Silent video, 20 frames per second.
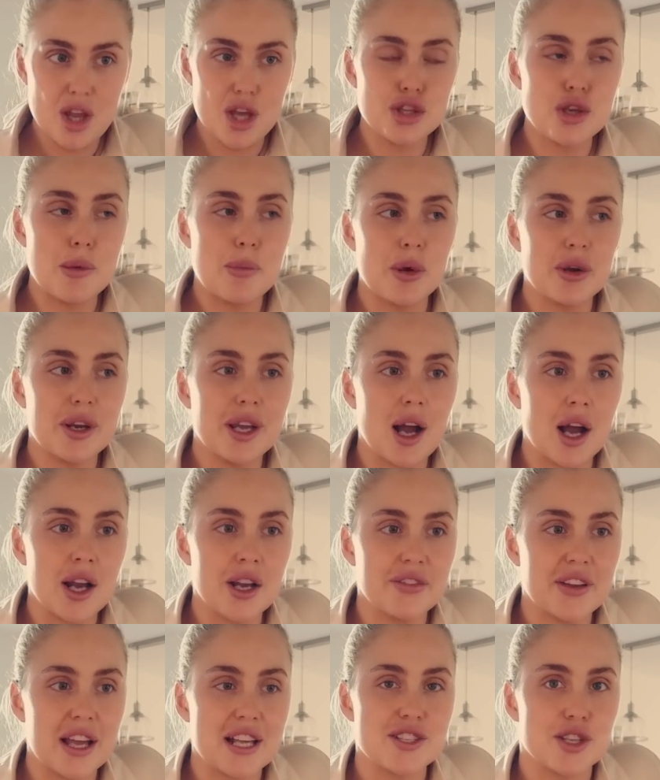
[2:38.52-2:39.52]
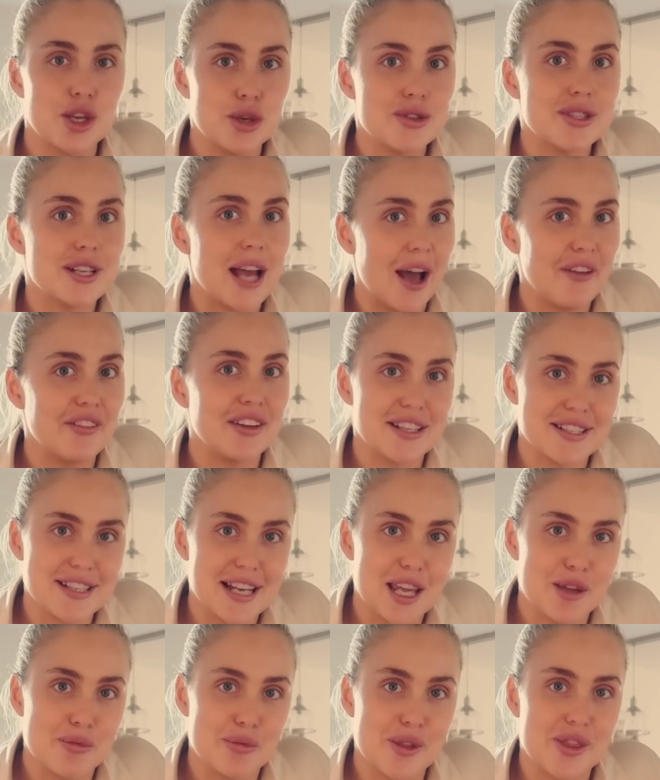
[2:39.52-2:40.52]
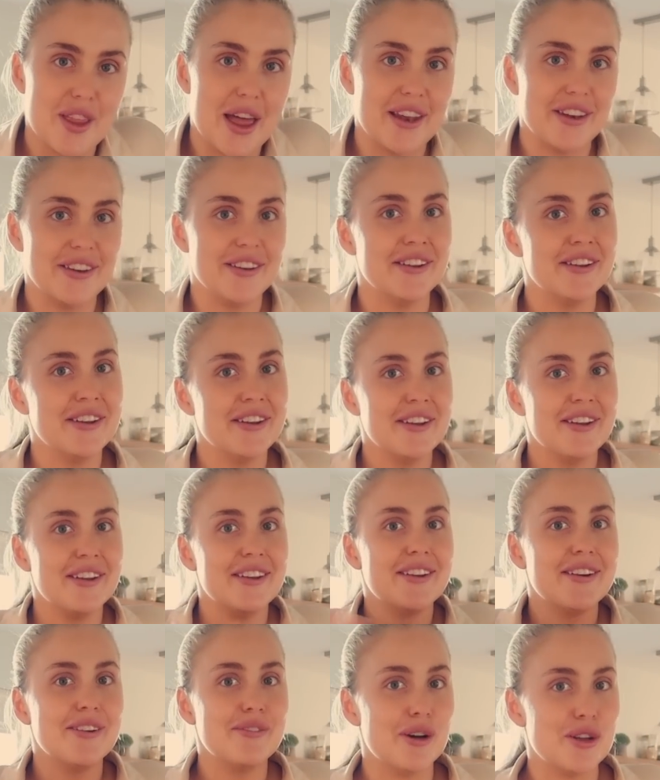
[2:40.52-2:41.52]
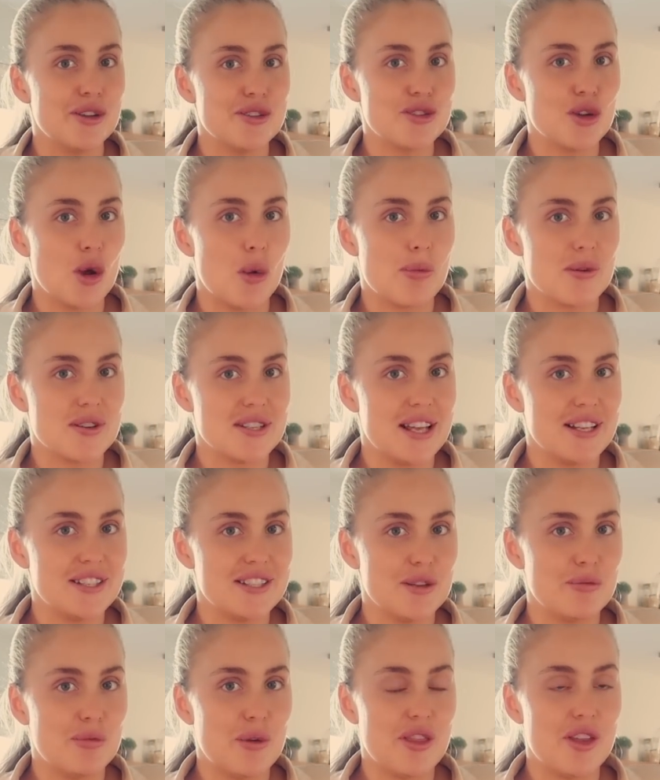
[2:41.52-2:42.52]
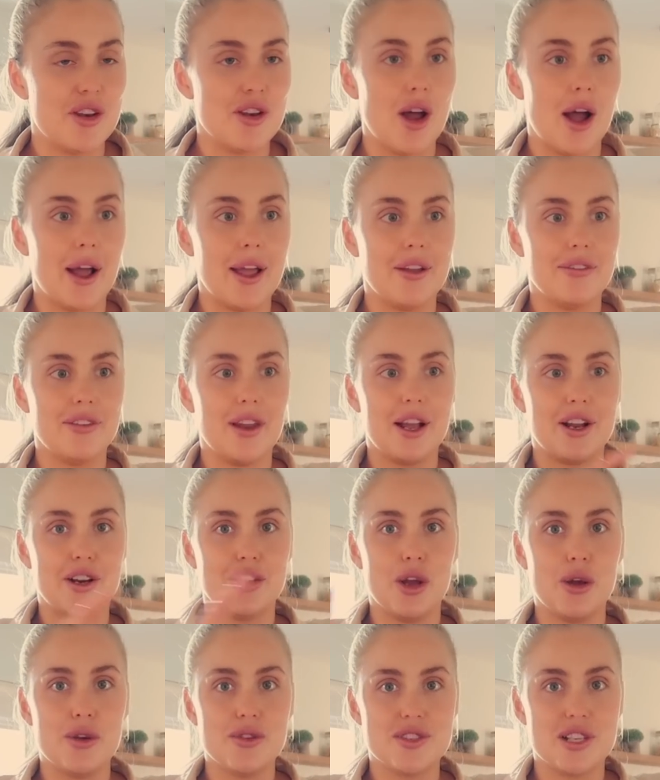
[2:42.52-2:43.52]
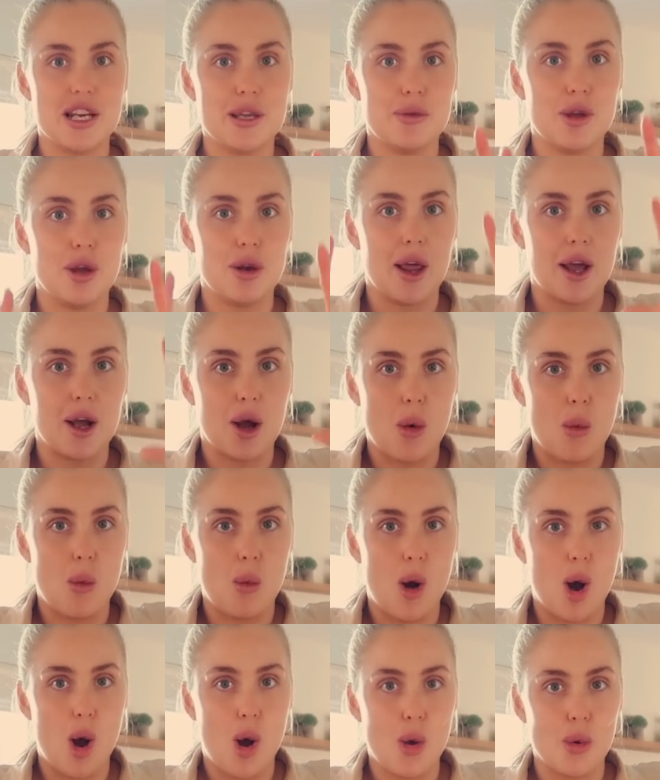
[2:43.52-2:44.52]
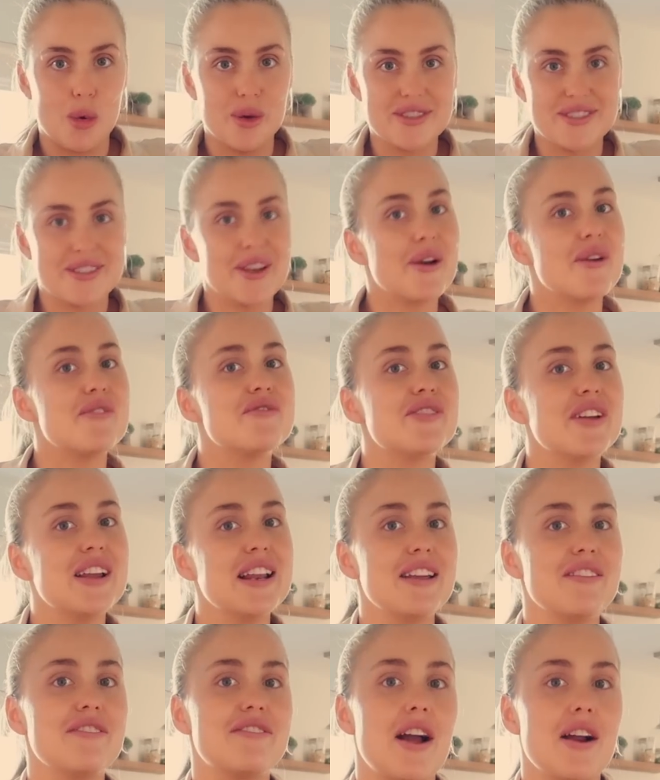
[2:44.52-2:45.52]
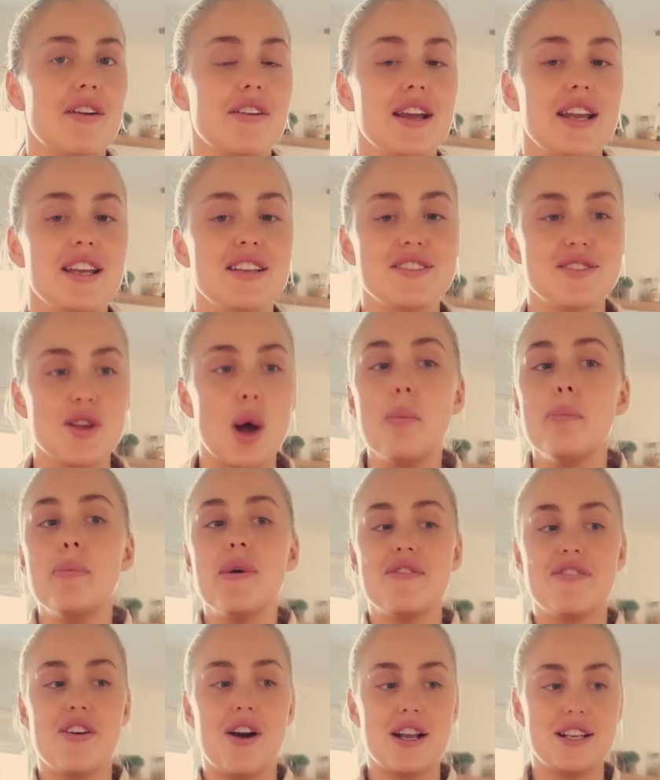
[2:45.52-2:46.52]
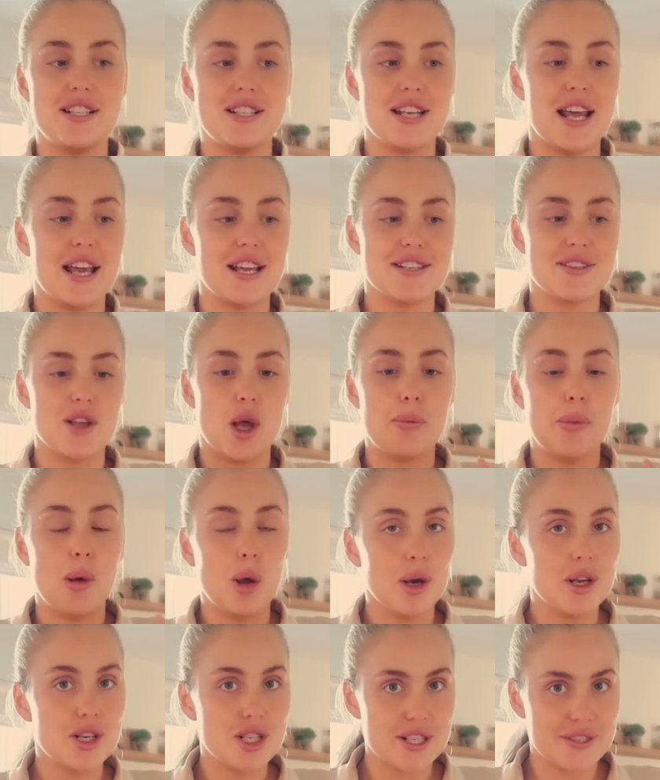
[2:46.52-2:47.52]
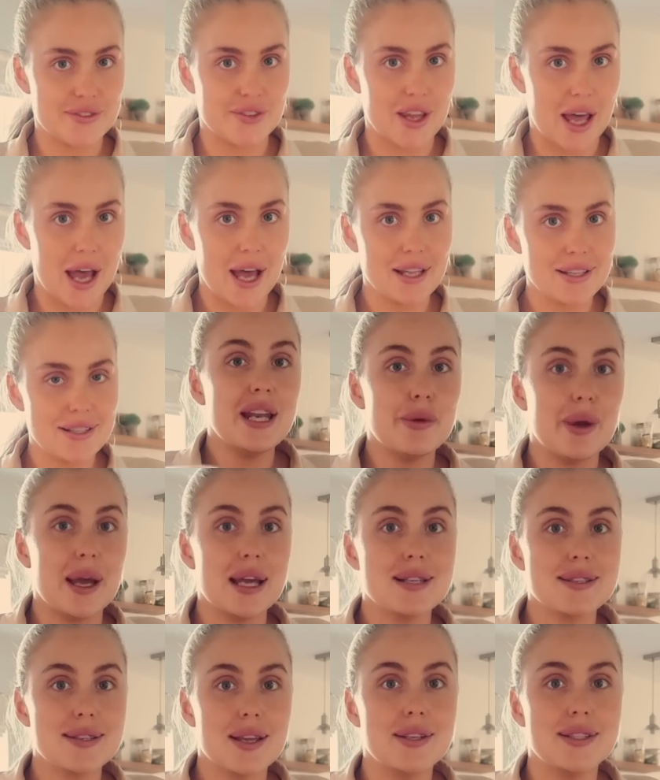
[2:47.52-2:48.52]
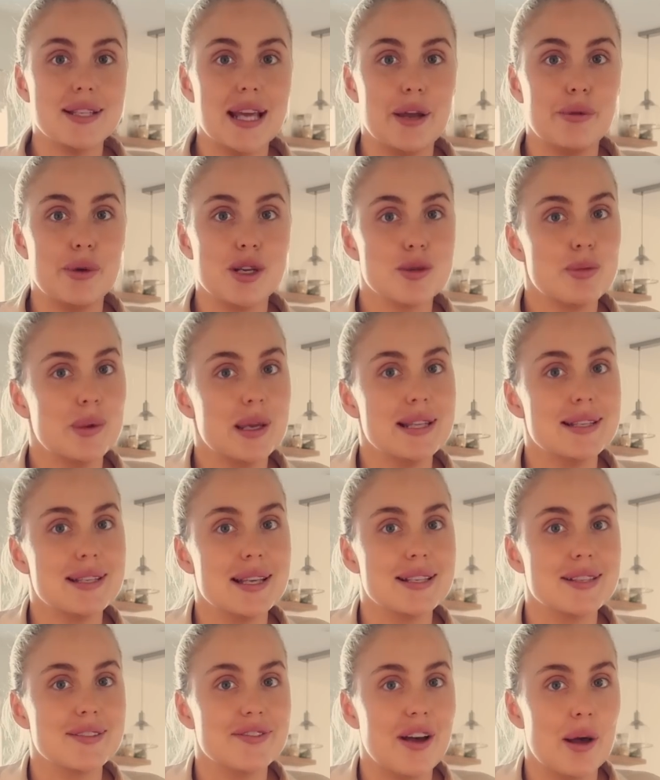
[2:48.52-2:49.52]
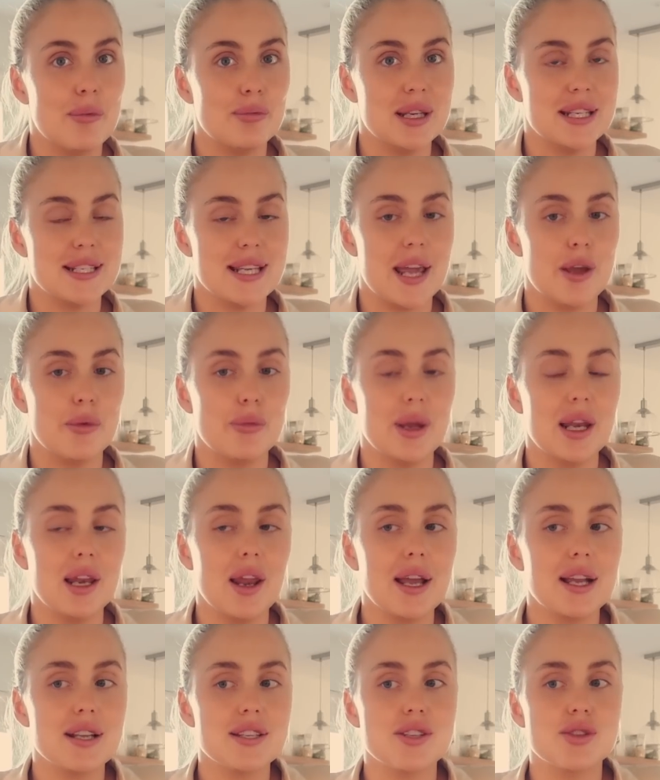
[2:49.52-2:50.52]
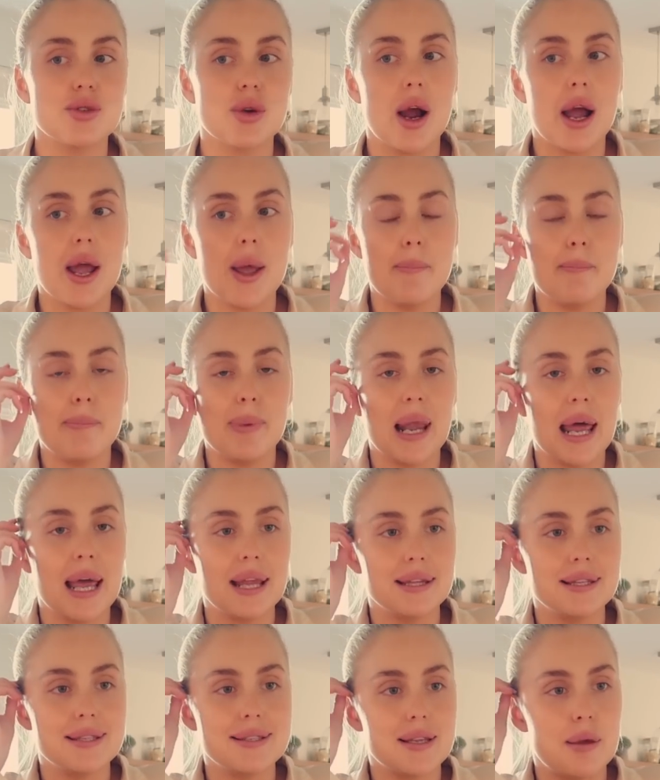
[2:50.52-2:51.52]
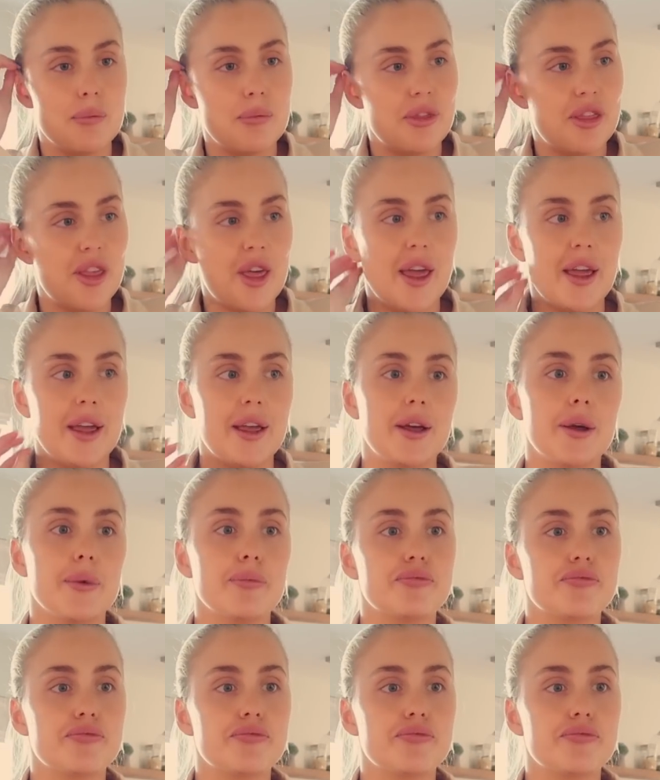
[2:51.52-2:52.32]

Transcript: your body kind of gets used to having sleep, and then once you're presented with a night of like no sleep, you're like, whoa. So I'm feeling very zombified today, so apologies for that. Anyway, it's Sunday, which means it's family day, and we like to try and plan something